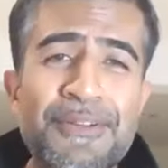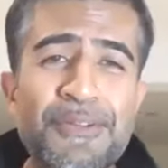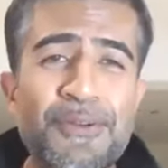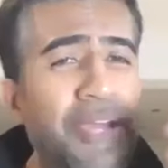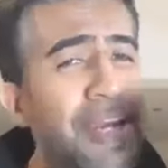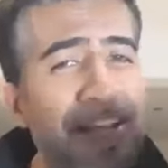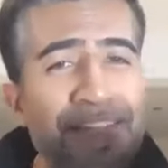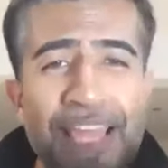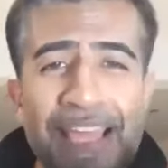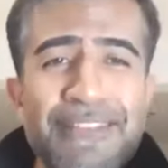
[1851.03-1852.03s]
you can
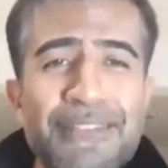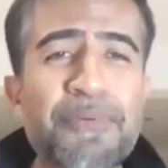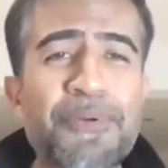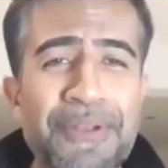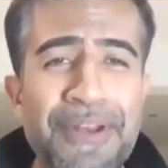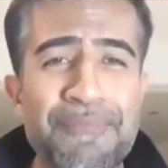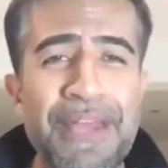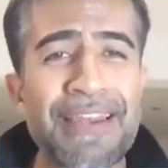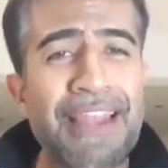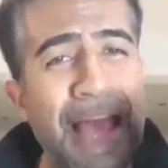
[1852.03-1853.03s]
take the program
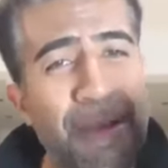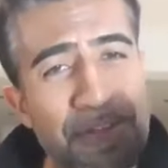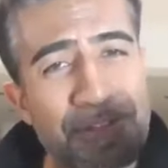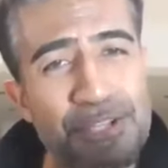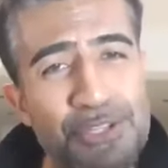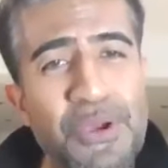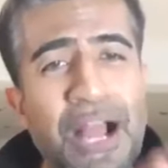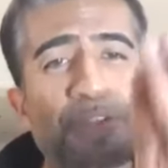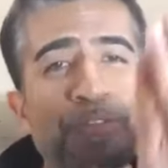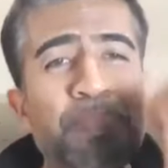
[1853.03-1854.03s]
and I will teach you
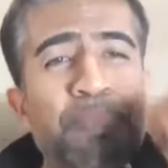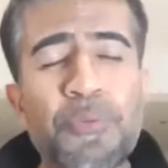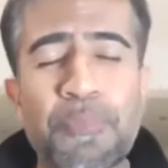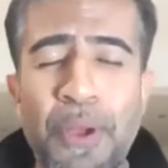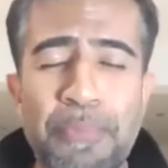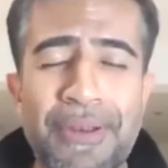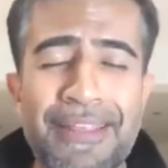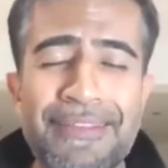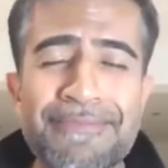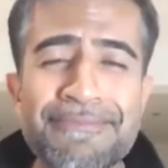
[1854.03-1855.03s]
how to poo
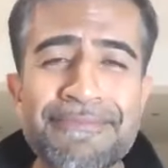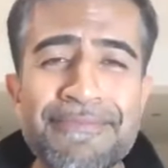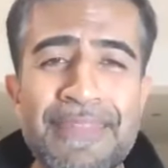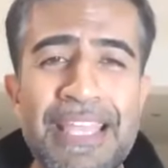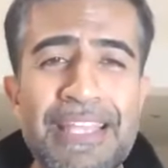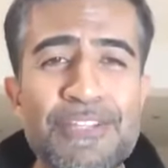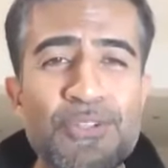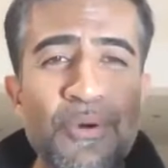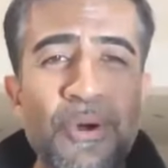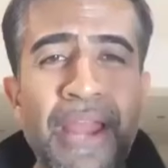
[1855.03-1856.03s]
properly. It
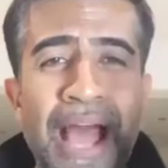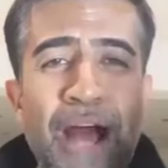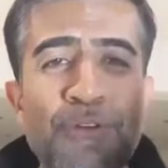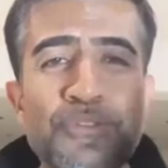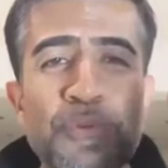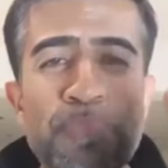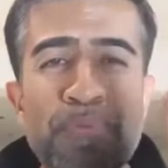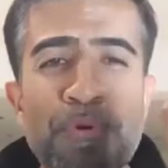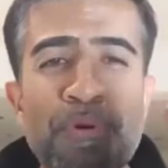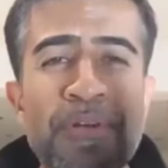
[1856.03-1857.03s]
is called How to
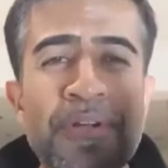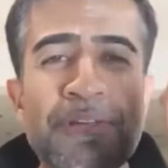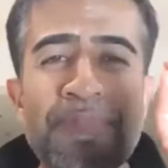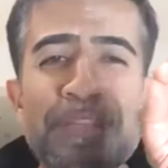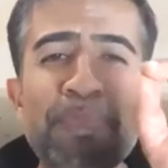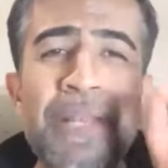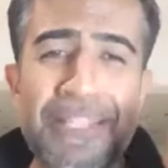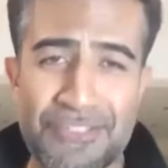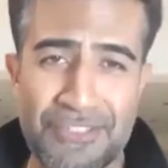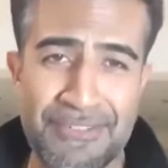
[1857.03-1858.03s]
Poo with
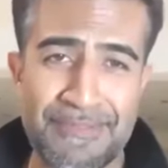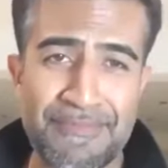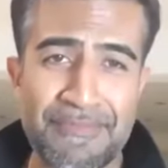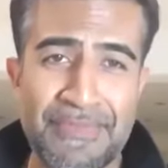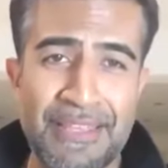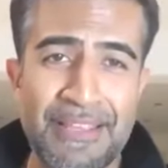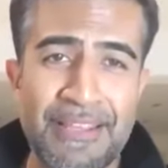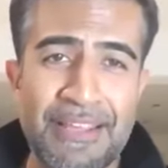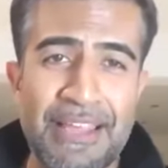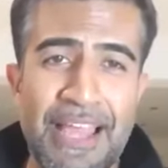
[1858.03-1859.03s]
Bliss.
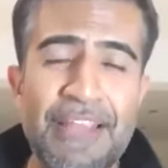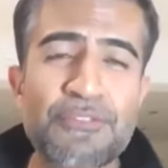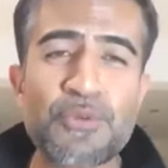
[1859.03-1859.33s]
And